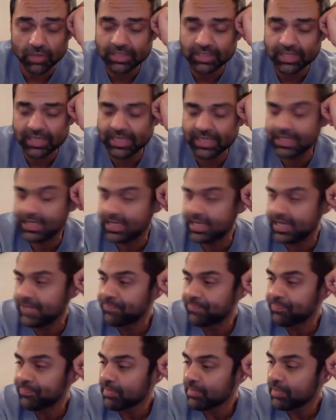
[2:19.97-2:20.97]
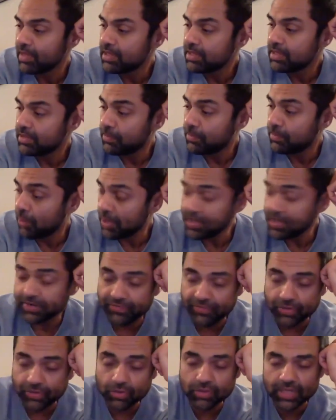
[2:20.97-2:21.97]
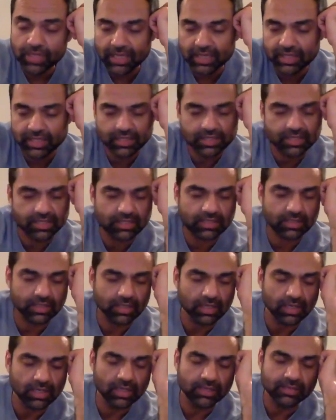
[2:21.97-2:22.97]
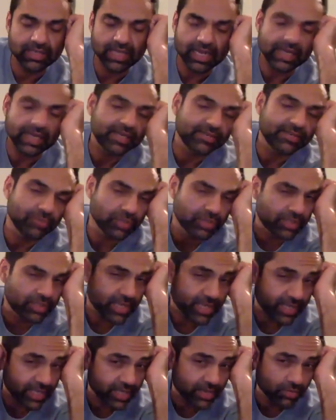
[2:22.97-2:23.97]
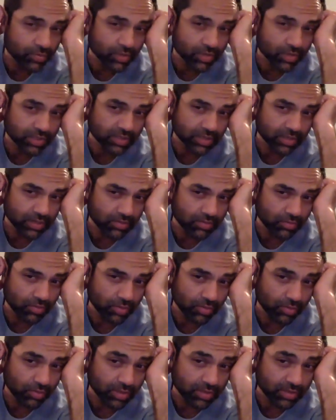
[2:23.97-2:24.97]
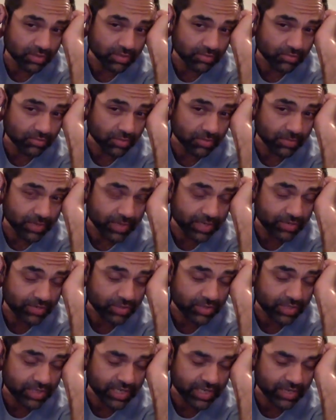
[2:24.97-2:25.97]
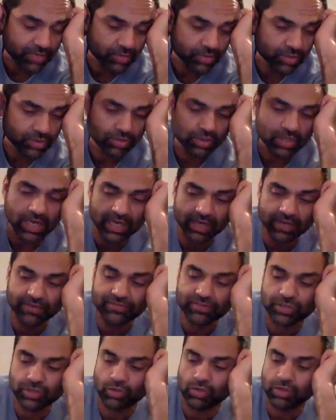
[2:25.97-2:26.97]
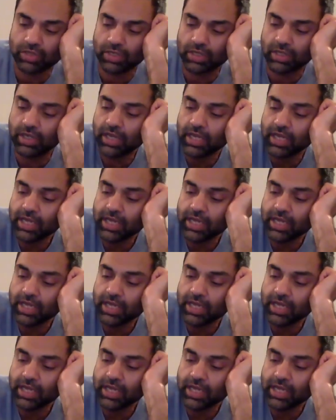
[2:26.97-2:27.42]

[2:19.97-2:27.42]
Secondly, the point of view that this narrative was taking was what Mahesh was taking was to kind of show the